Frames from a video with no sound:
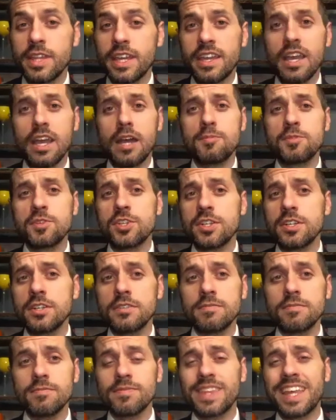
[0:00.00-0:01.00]
They
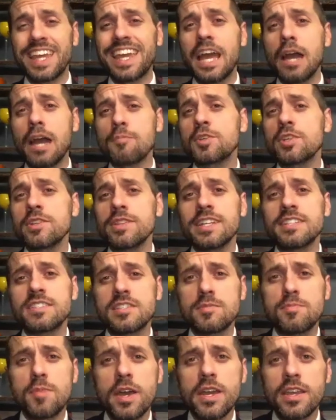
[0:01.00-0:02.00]
capture they capture that
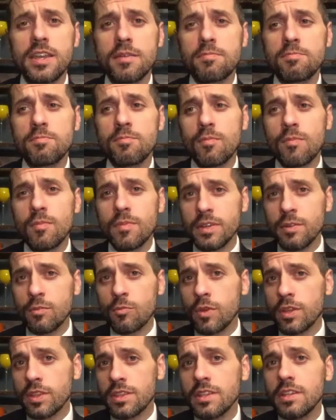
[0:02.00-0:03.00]
spike
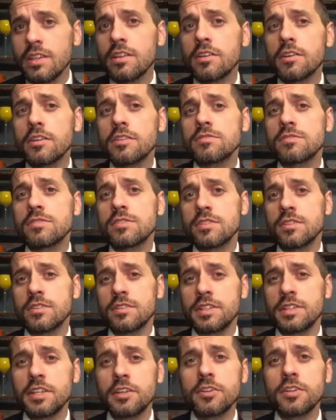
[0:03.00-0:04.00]
with near
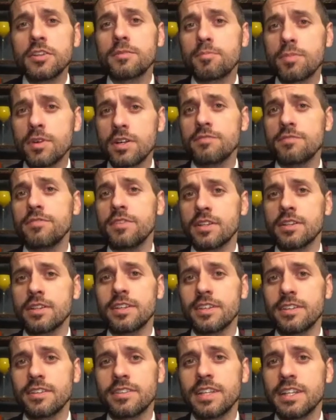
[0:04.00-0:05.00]
to nearly
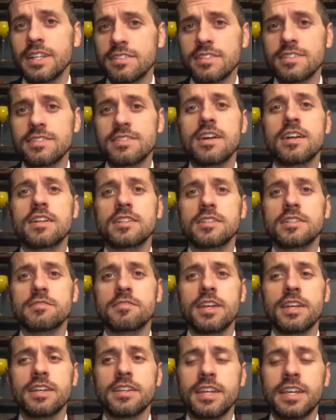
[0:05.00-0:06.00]
perfectly. That's exactly
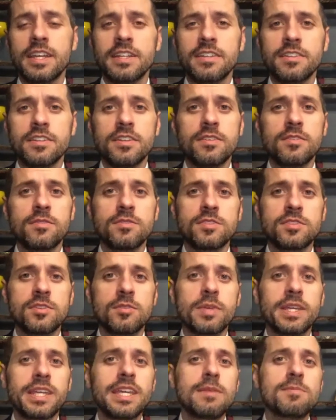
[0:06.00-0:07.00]
right. And you know, so
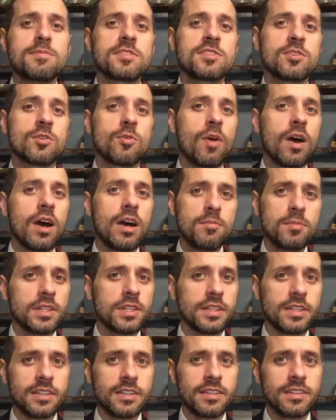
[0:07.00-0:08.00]
we keep
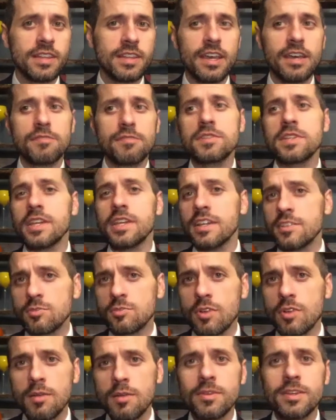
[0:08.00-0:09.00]
squabbling. The FDA is
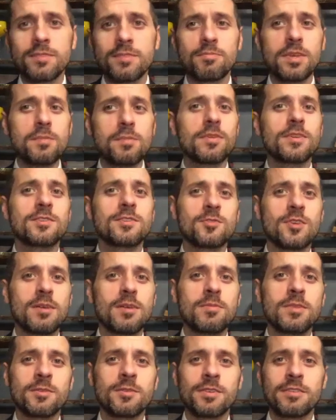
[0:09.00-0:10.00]
squabbling. People are
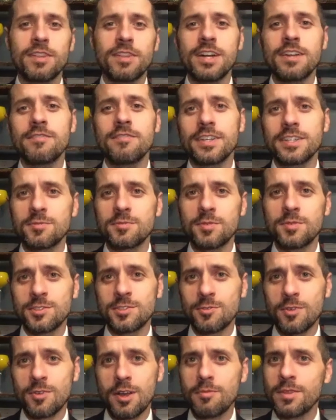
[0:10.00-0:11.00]
squabbling. We have a lot of
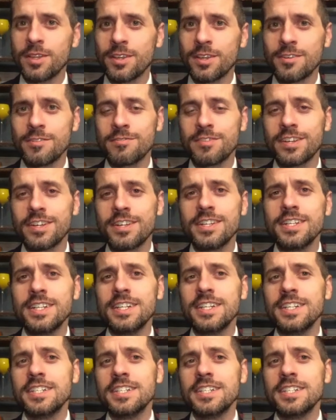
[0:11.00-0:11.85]
experts squabbling over.